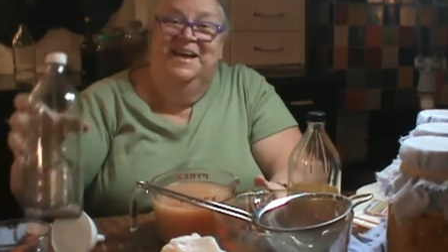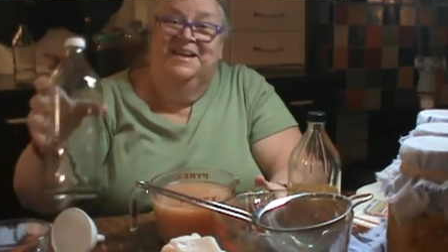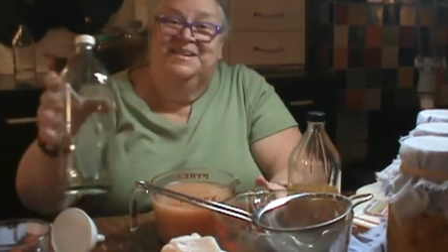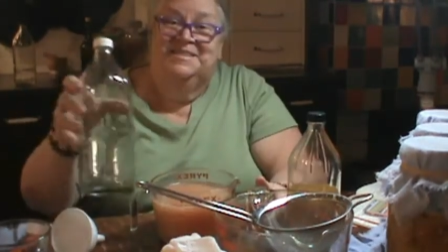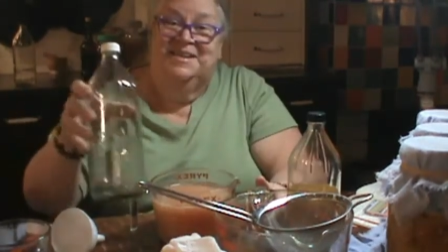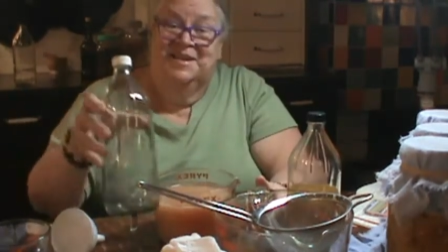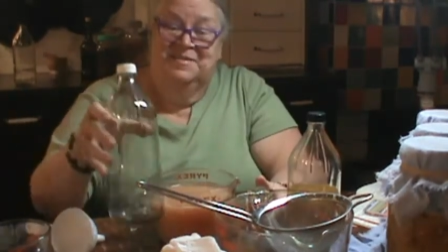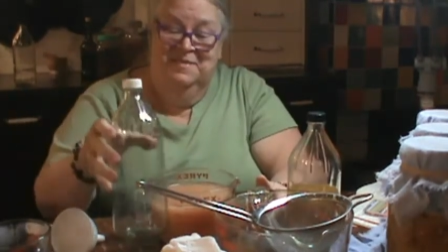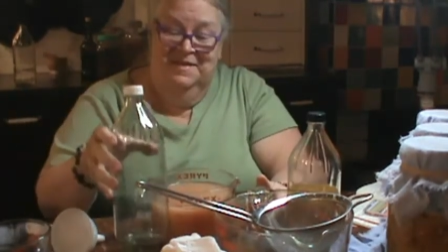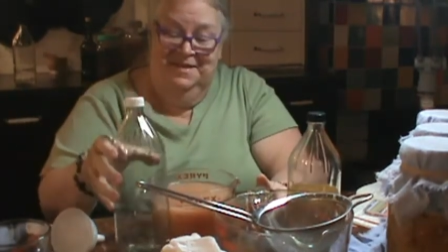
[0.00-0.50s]

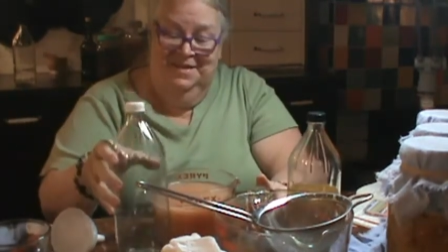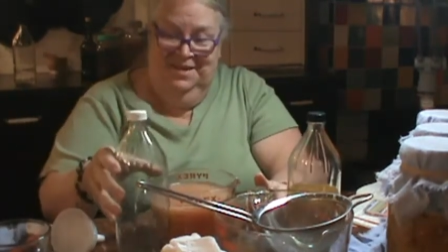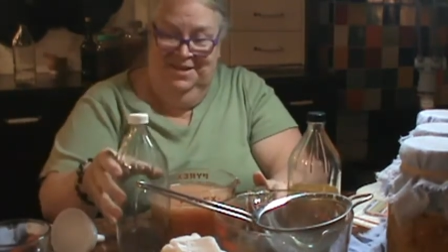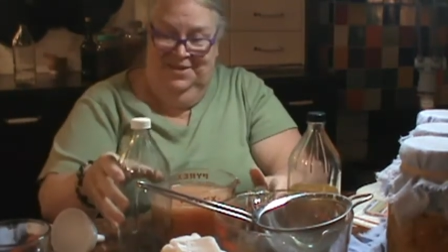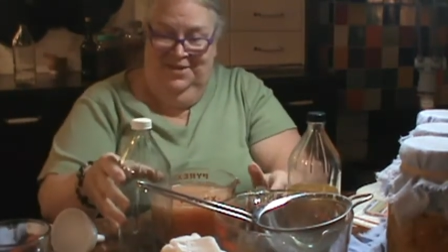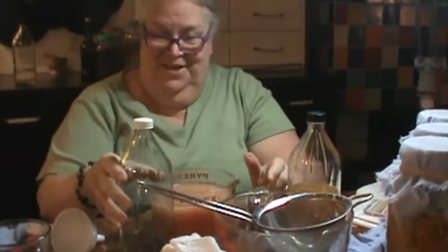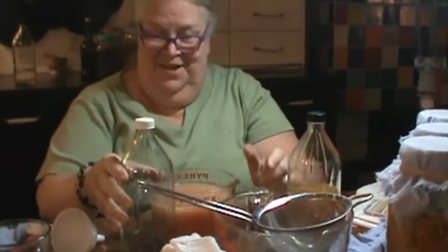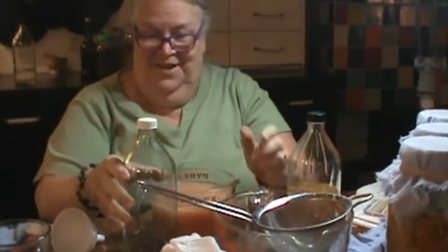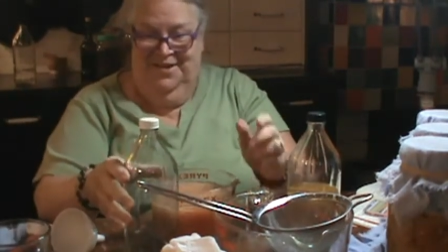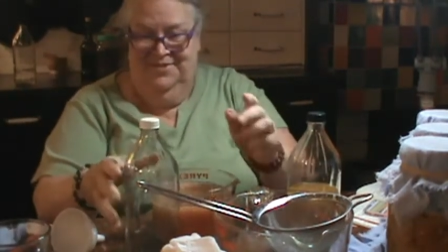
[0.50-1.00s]
Take my lid
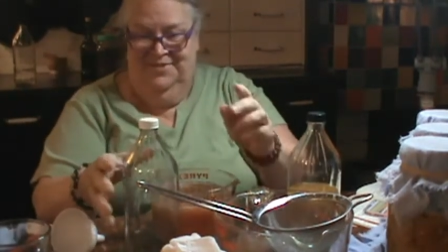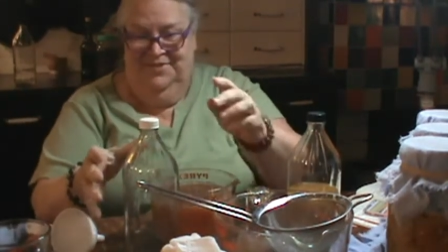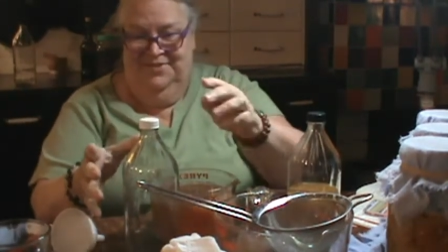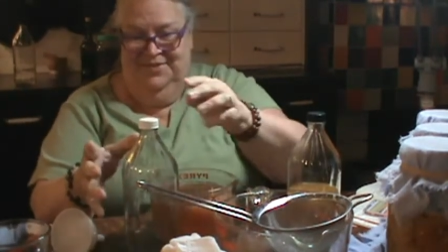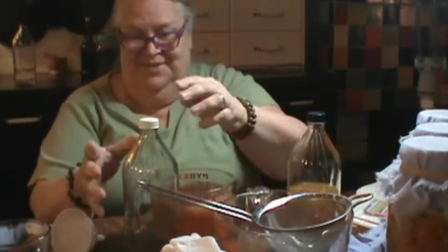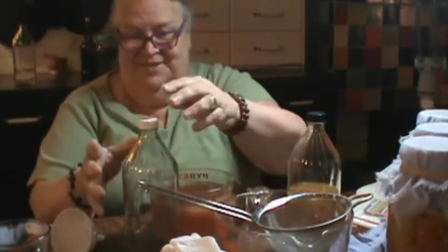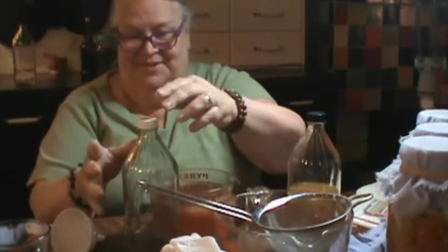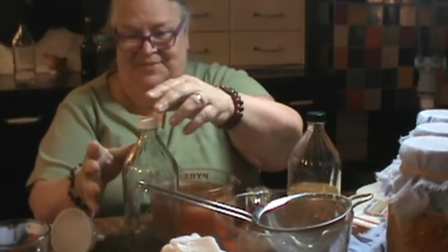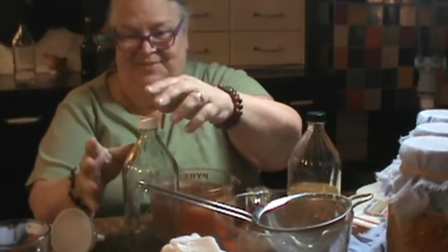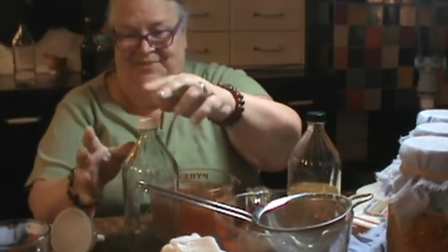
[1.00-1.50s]
off.
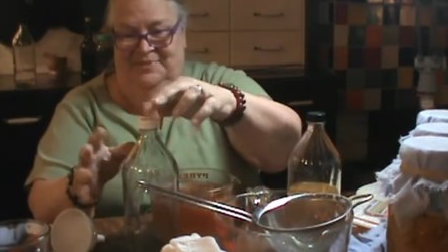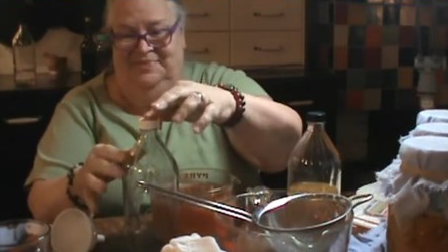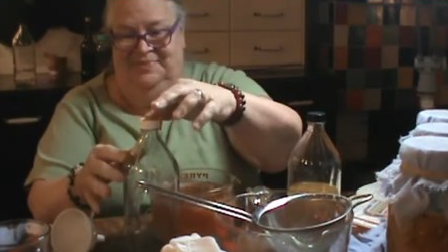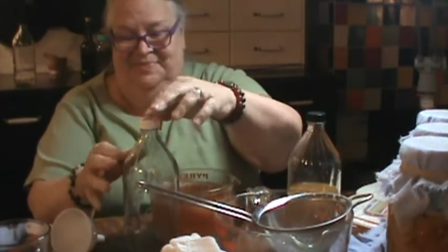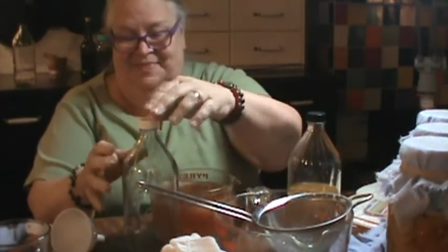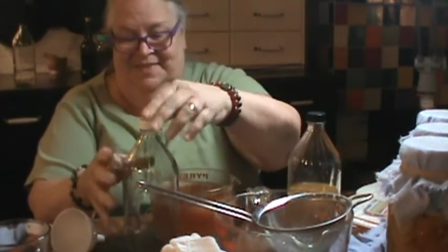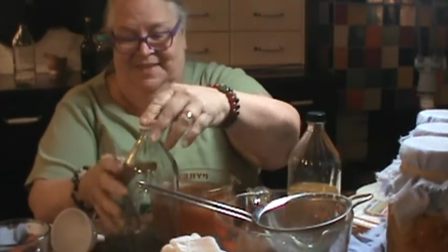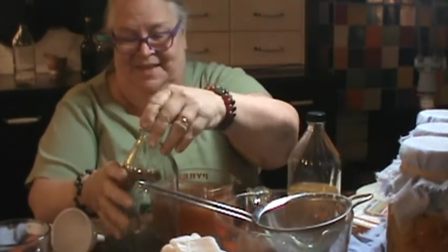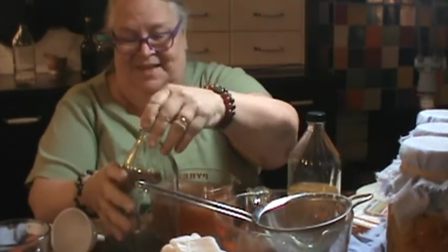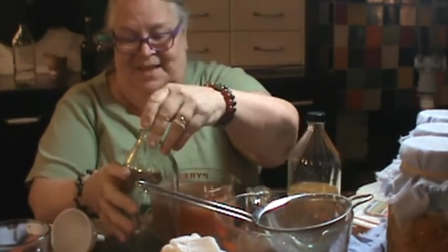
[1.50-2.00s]

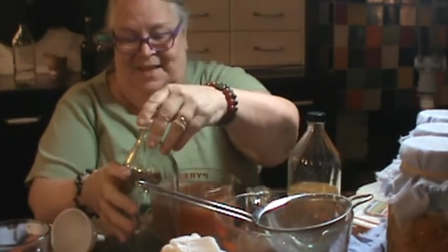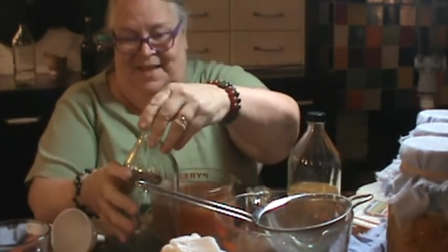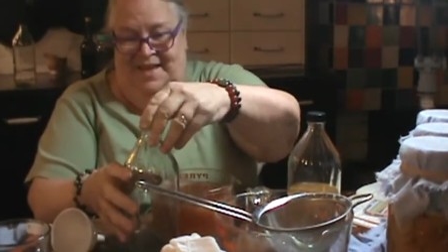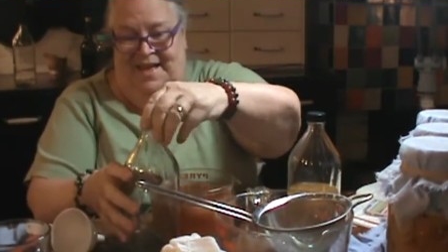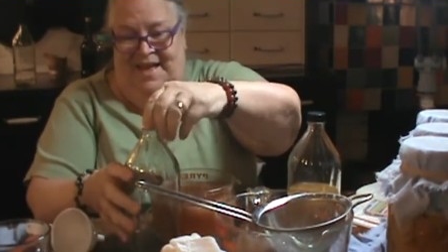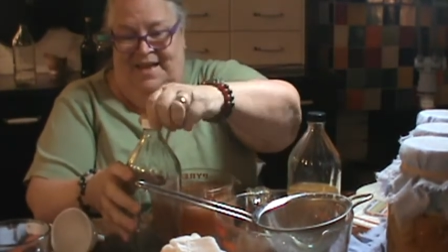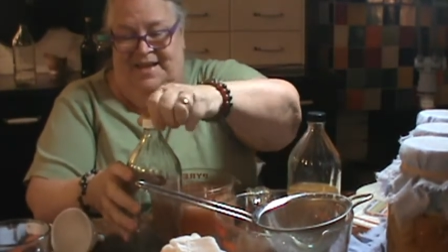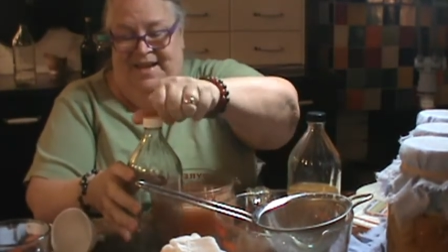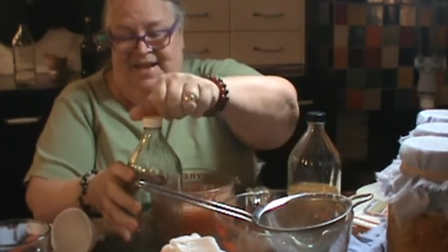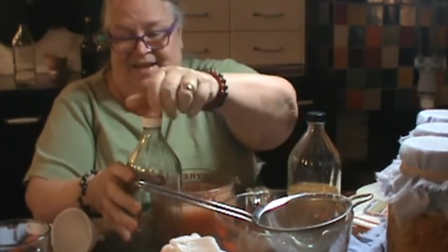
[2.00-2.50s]

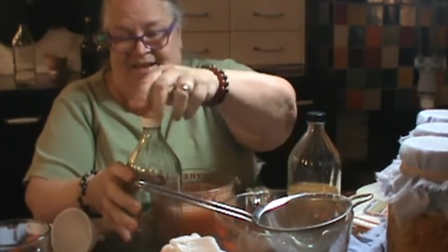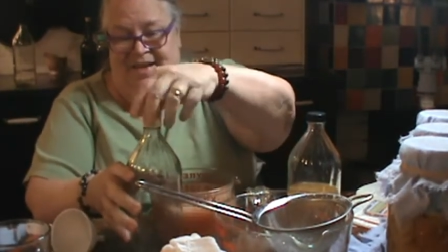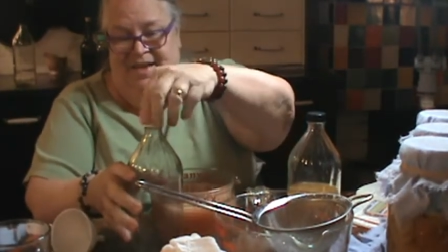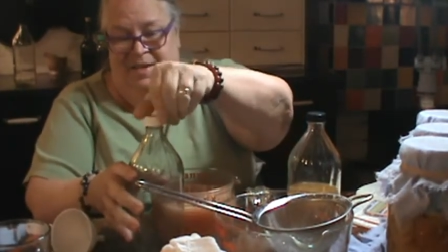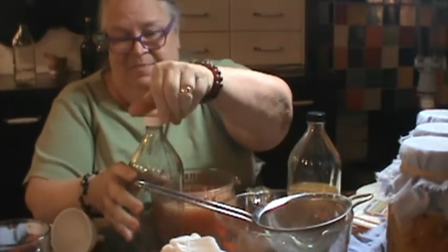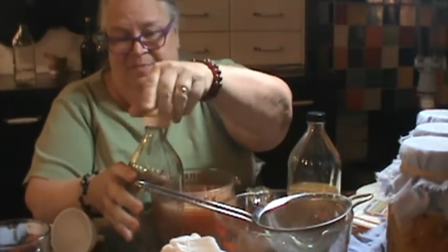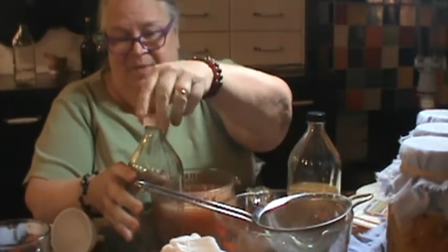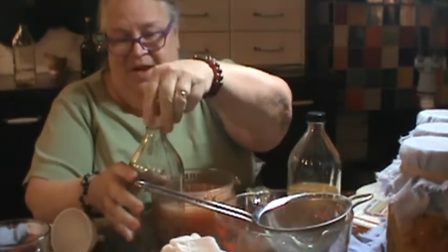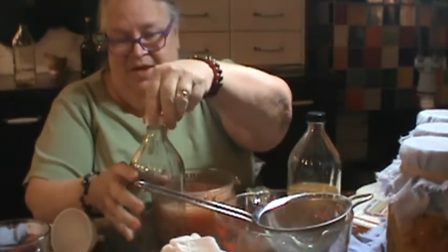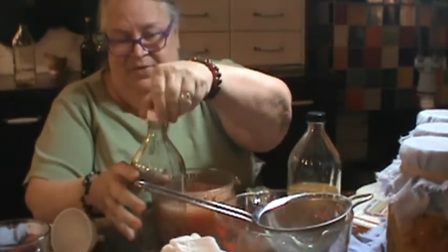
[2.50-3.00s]
Got a
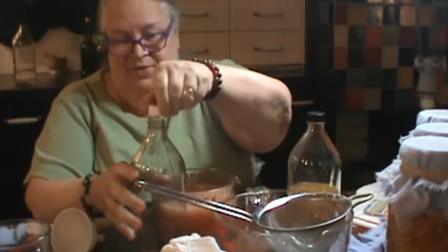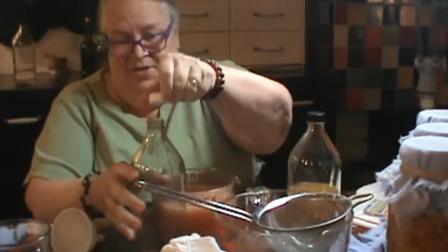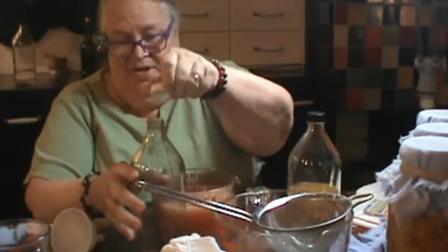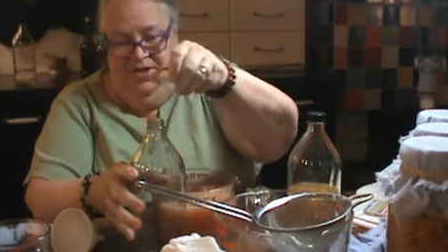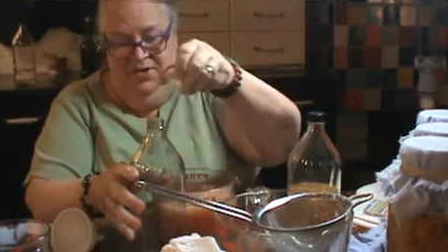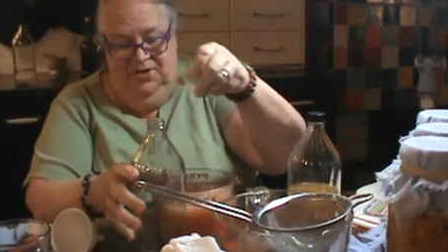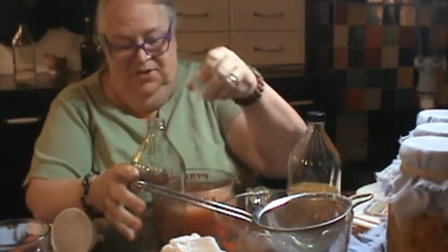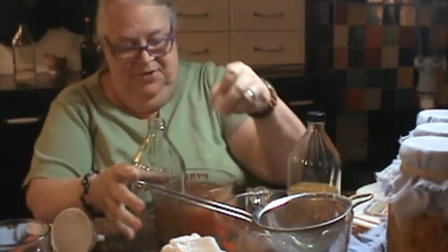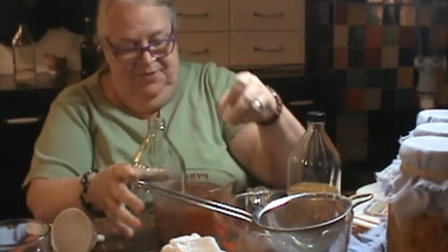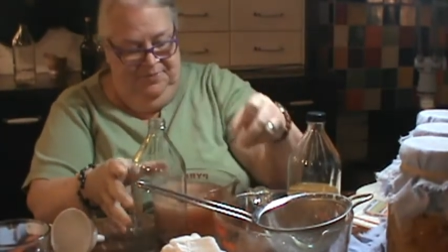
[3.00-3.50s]
clean bottle
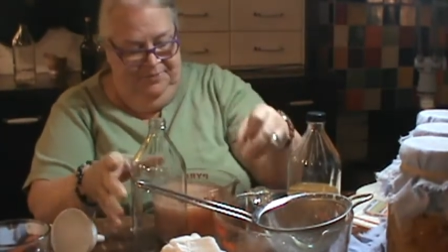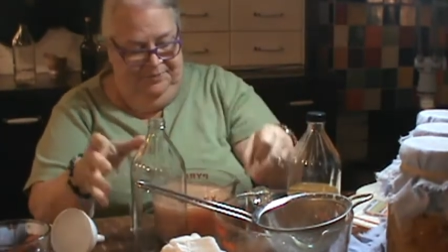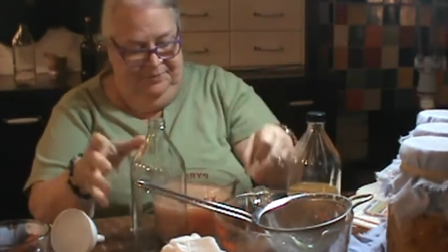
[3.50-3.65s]
here,